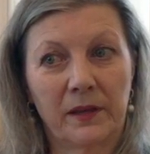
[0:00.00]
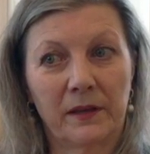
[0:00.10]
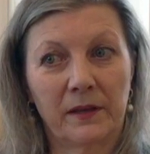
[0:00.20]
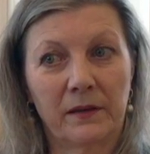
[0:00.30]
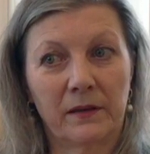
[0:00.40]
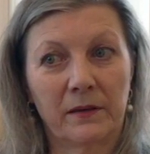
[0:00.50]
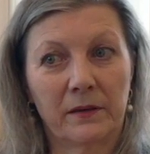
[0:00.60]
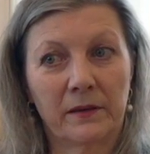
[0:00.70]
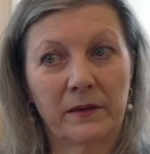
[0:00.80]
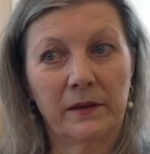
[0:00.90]
uh,
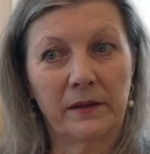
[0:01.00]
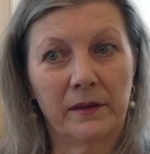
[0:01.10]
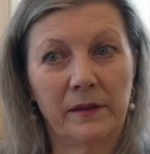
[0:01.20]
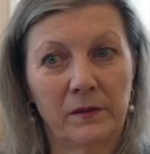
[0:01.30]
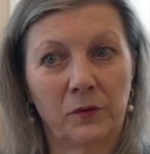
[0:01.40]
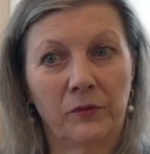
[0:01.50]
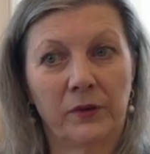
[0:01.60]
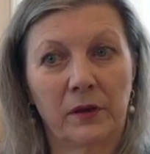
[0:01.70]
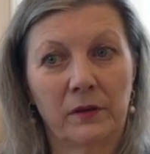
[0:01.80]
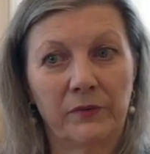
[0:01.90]
are
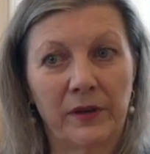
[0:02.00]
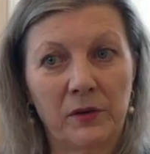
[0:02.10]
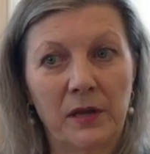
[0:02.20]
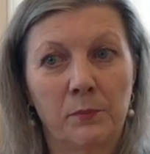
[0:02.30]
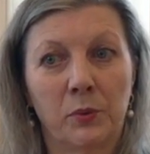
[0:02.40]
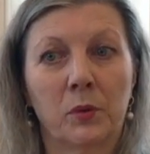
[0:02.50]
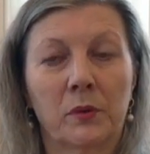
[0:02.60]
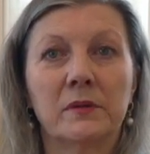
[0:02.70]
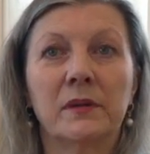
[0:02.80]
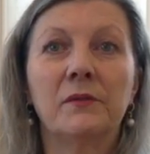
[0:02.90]
insofar very
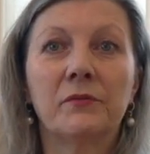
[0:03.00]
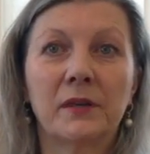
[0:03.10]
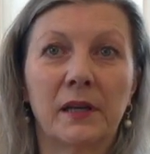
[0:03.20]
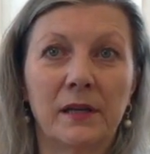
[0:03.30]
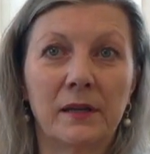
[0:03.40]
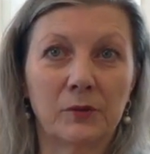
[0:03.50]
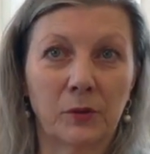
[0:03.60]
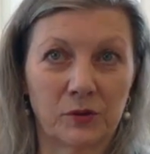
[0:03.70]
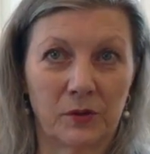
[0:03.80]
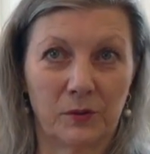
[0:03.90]
important if they
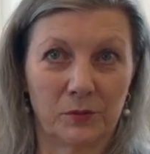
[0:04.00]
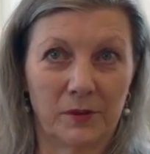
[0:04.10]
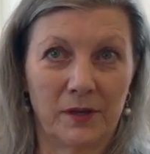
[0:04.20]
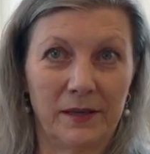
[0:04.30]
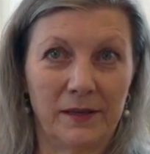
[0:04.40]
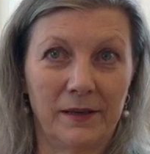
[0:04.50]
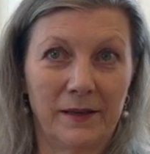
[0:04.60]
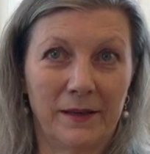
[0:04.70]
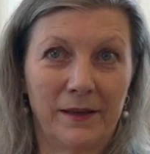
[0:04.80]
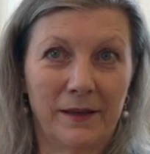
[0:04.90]
not only
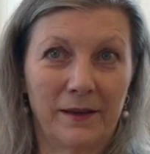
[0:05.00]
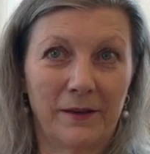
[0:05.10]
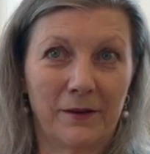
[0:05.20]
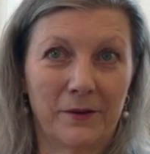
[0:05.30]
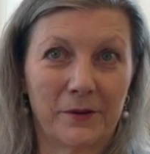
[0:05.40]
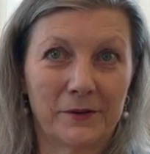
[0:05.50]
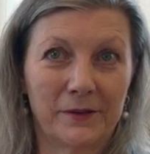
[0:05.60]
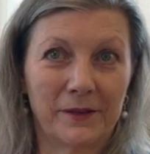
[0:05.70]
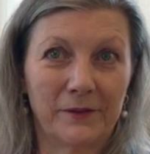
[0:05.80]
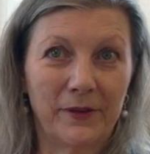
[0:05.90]

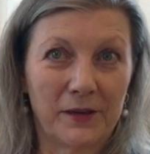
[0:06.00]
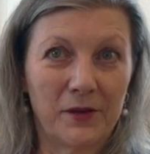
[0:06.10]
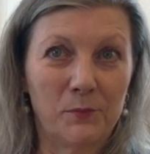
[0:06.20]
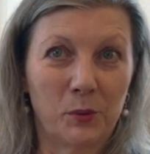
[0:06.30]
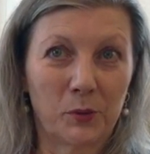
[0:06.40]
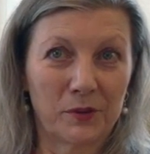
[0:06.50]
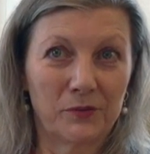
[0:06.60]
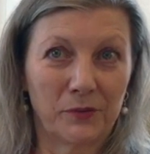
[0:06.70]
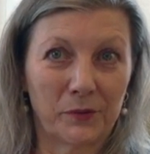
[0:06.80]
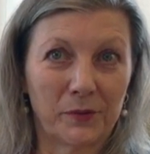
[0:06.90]
are very
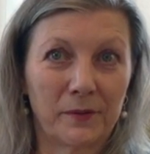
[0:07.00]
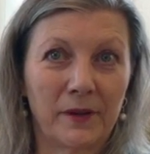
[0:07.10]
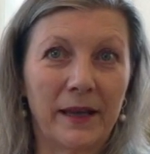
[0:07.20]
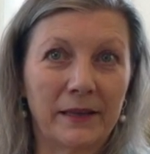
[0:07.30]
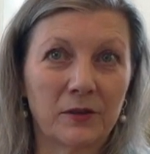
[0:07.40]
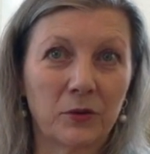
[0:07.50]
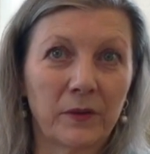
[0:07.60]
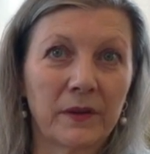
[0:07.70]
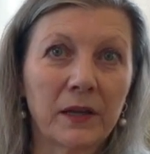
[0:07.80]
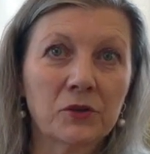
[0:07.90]
important for
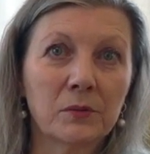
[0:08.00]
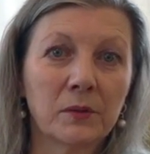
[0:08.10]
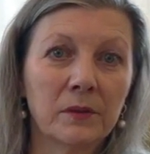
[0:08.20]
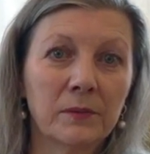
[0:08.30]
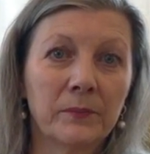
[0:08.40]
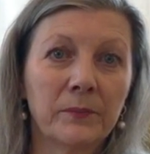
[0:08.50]
heterosexual